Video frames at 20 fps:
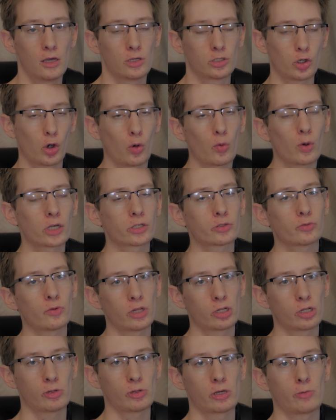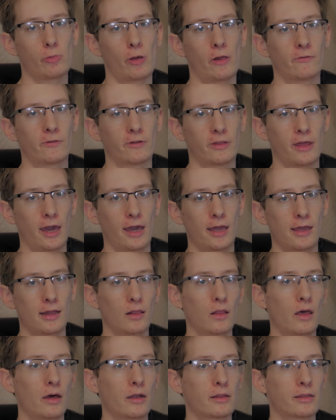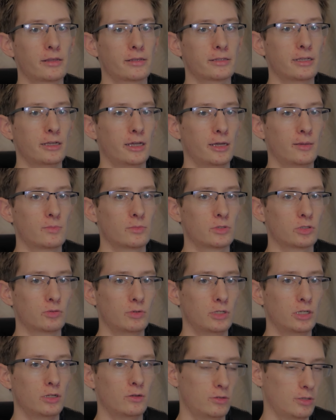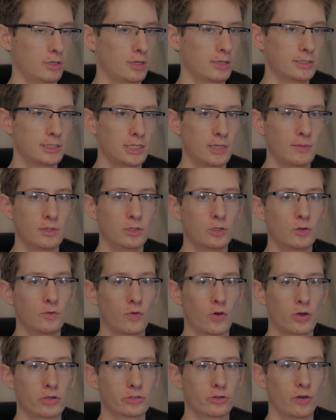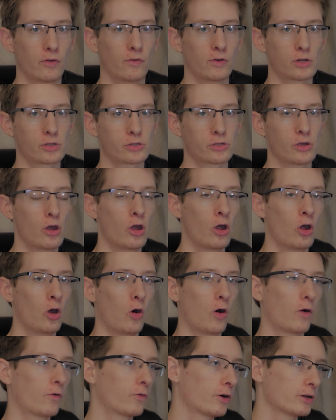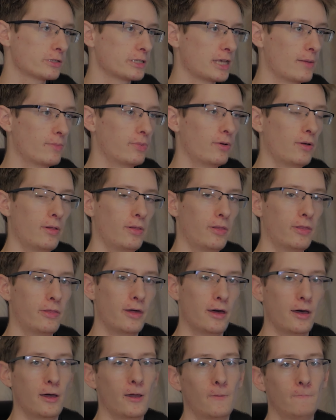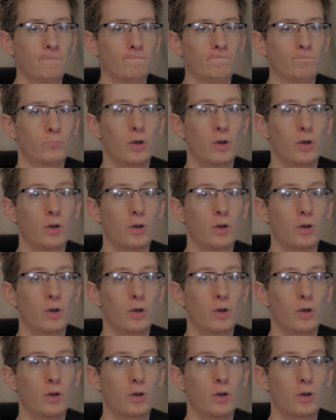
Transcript: So it works really well for that. And a lot of the times when you see me do voiceovers, or for example, the